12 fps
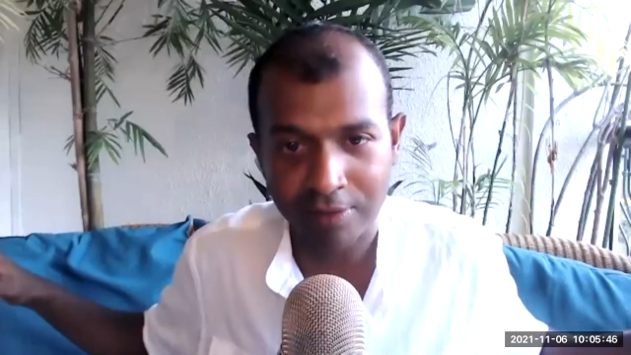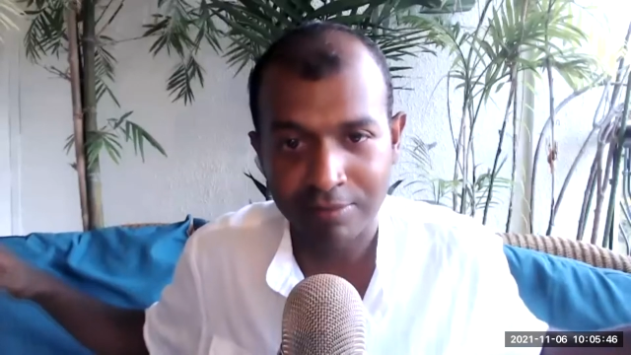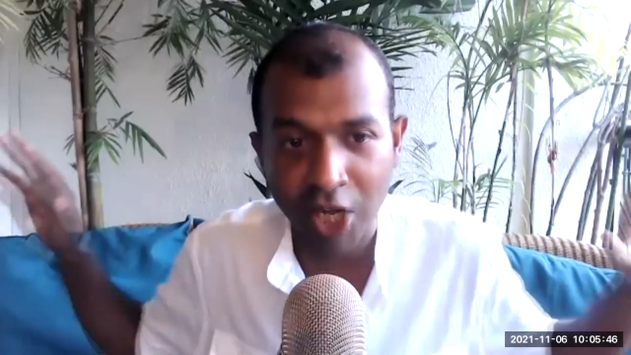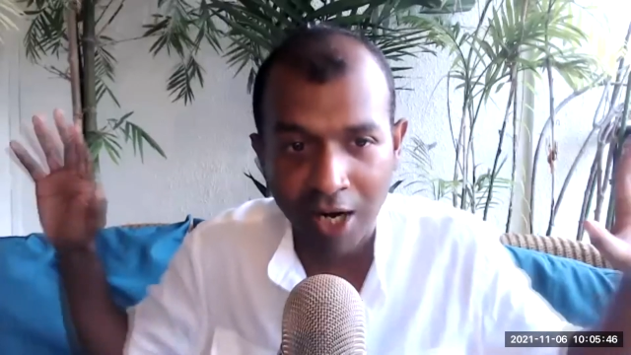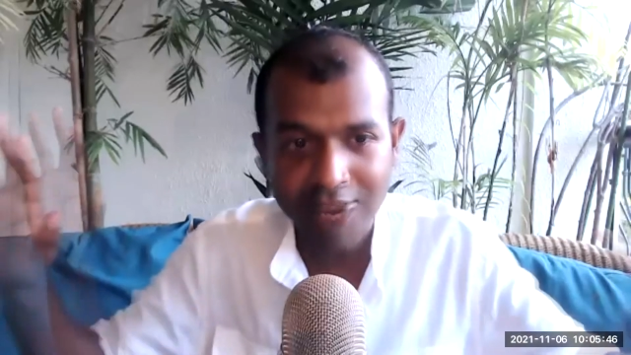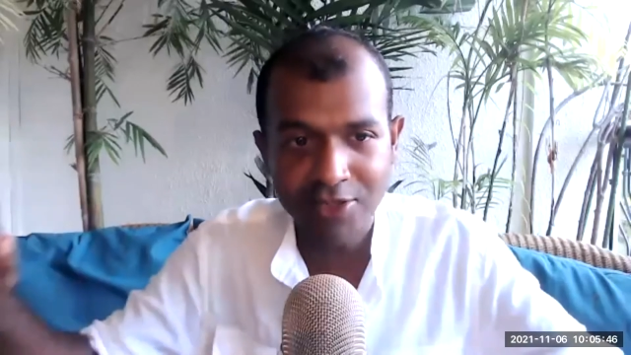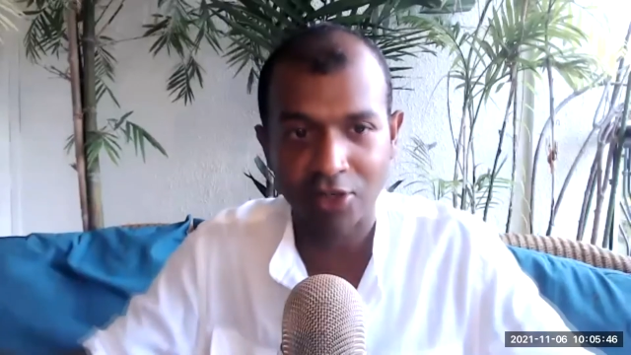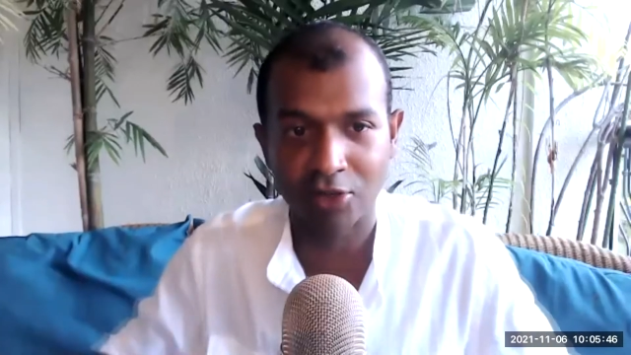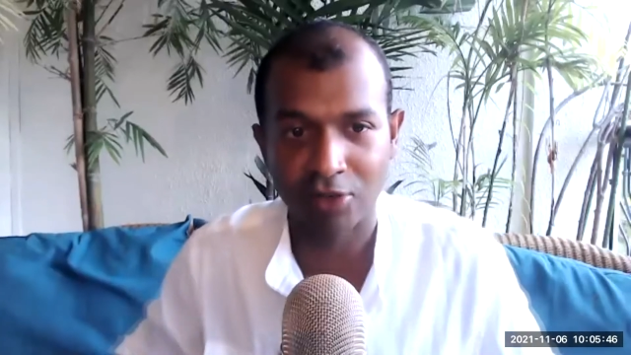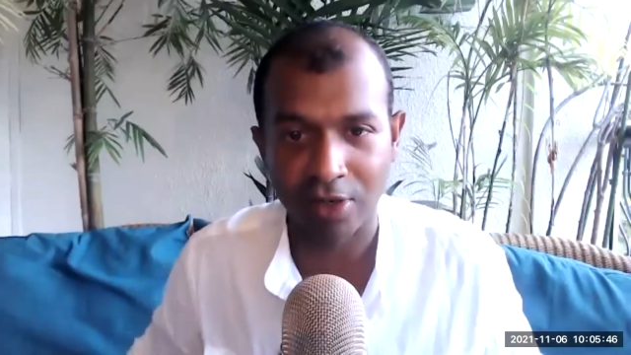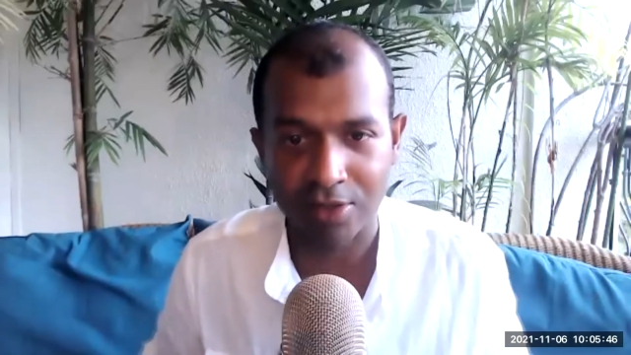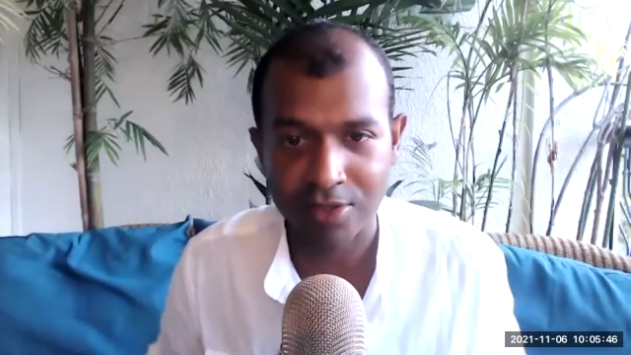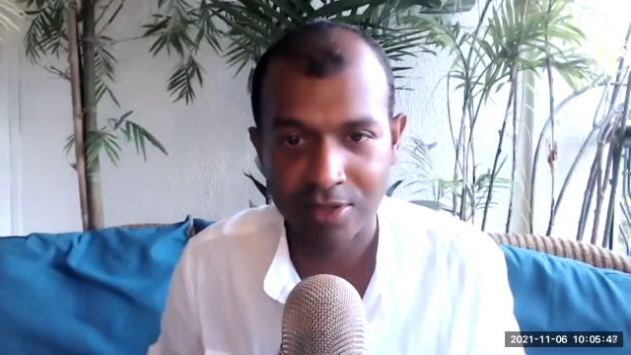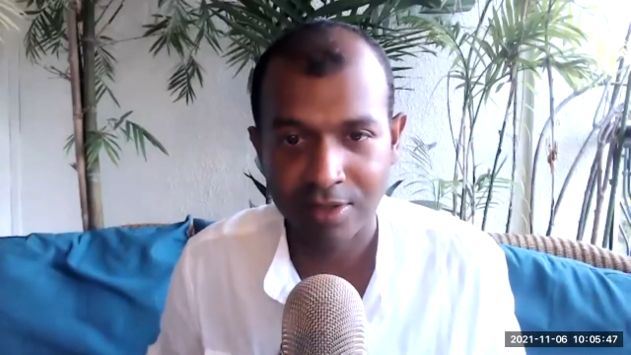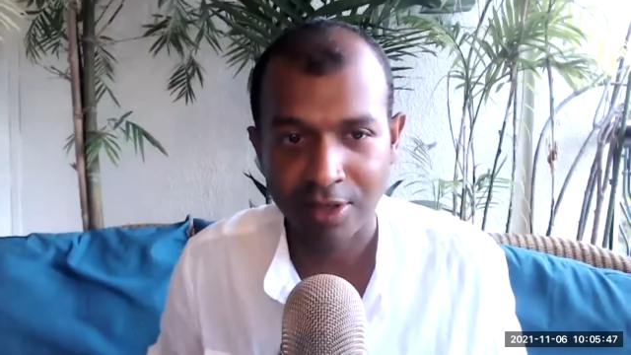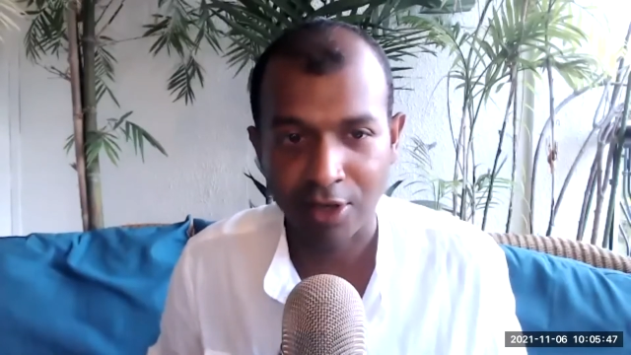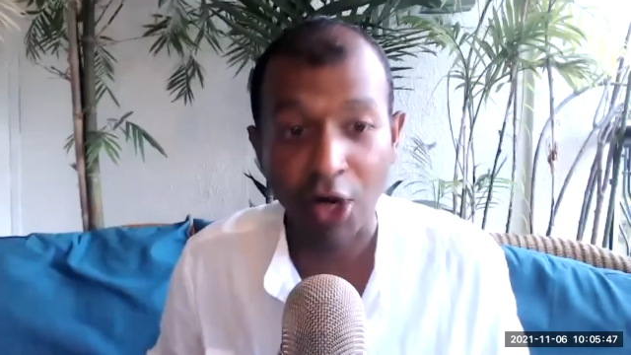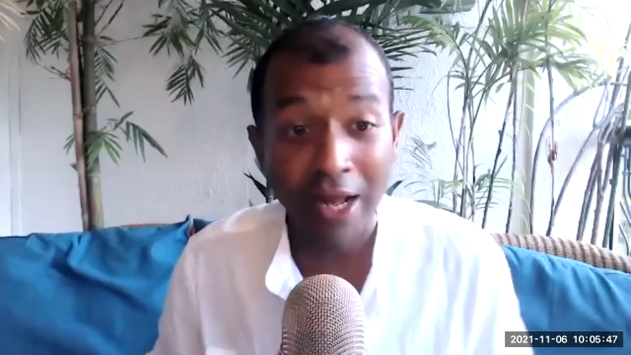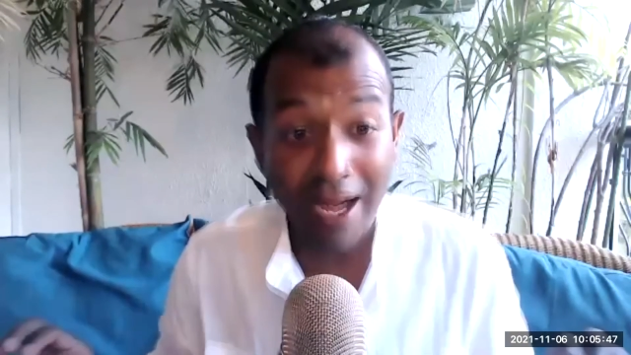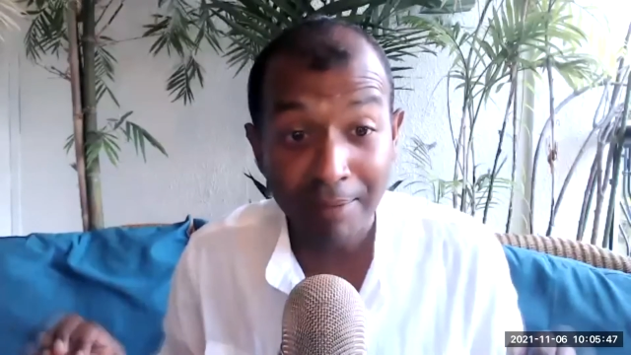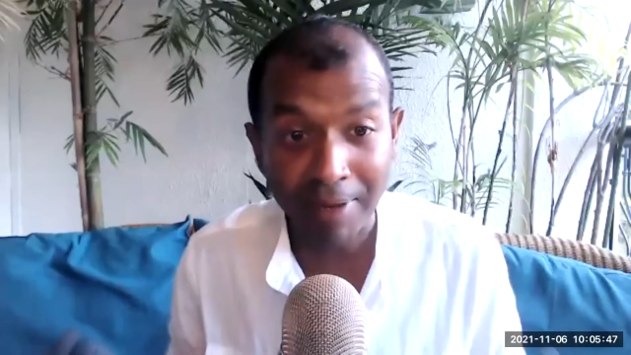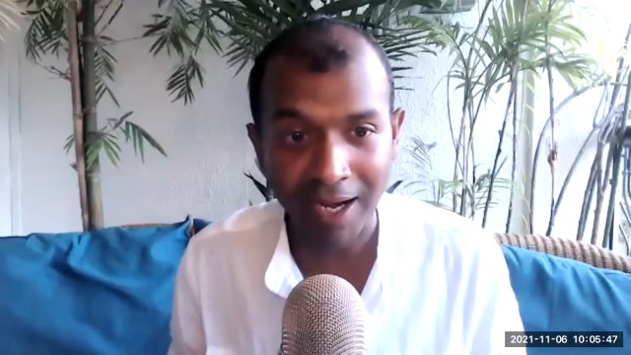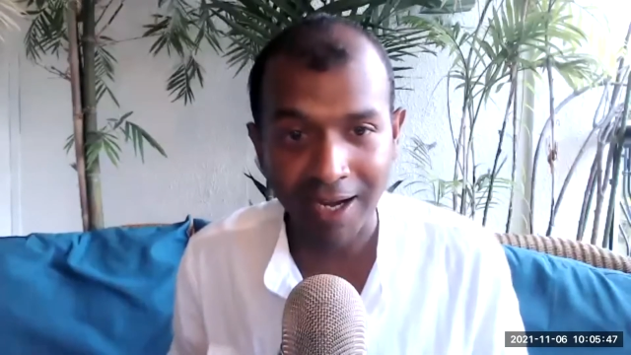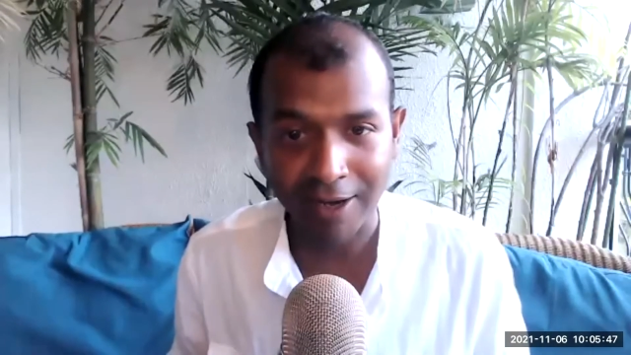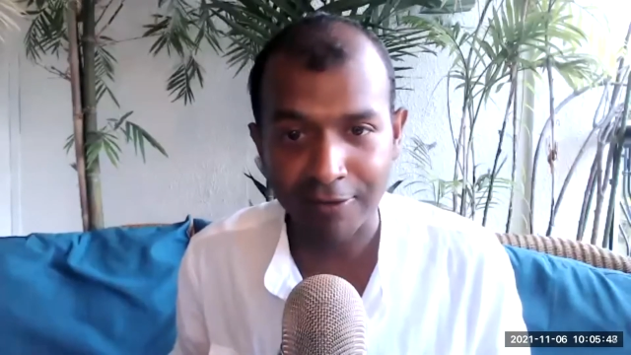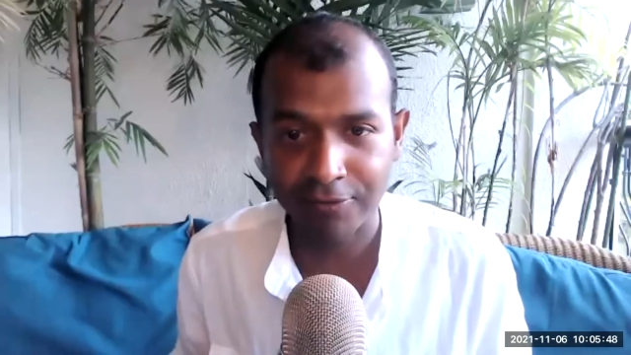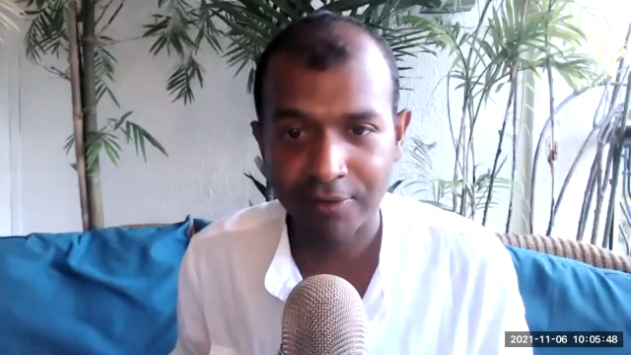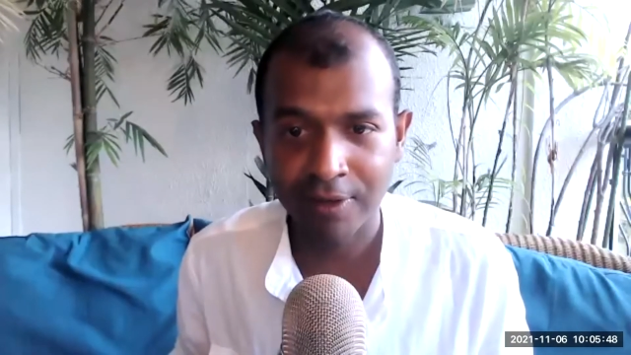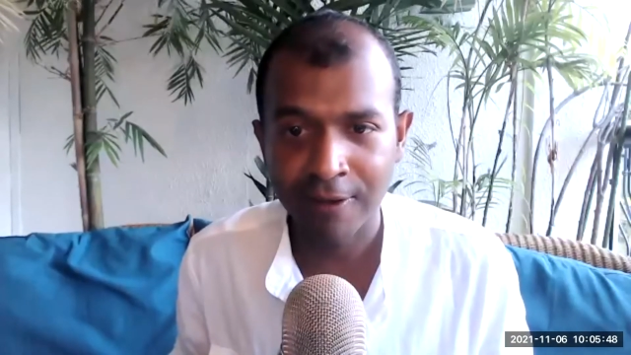dies on a cross on our behalf,